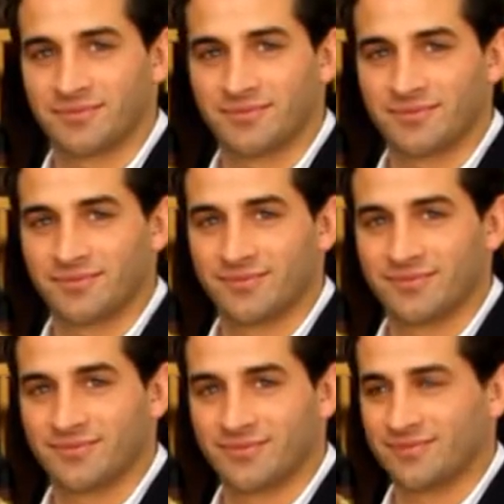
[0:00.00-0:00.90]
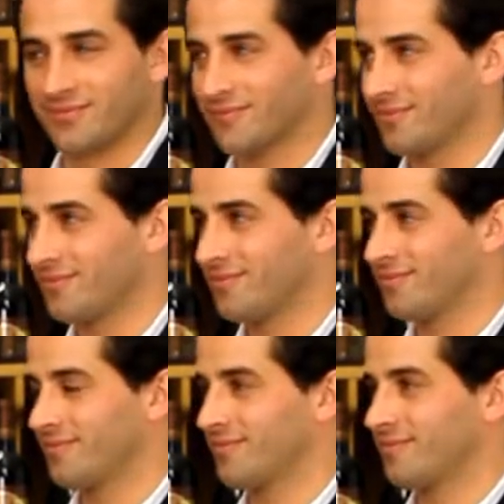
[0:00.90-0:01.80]

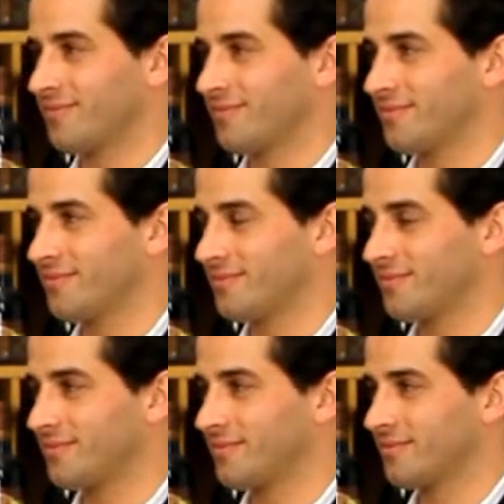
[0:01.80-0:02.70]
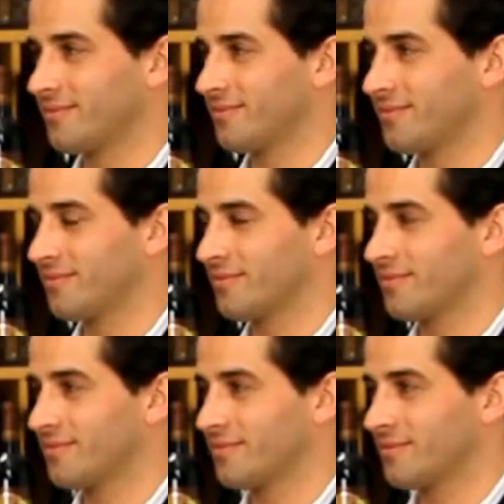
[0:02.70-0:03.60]

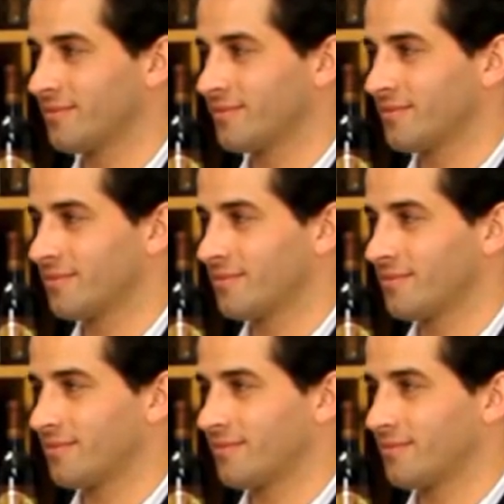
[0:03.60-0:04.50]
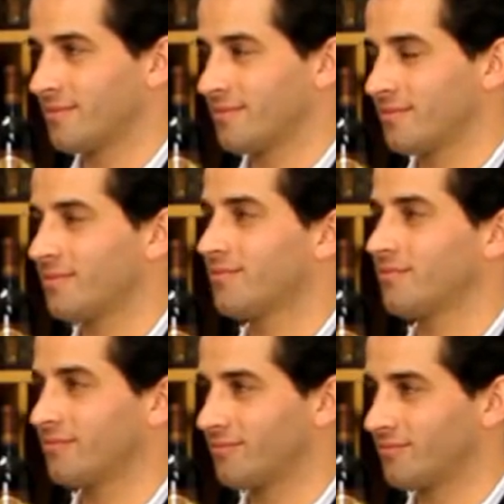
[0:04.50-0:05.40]

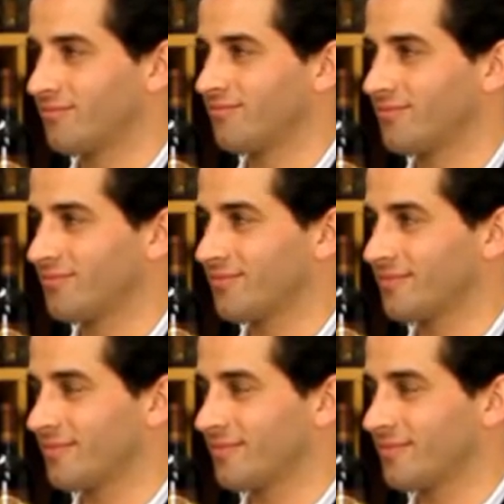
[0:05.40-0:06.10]
(silent)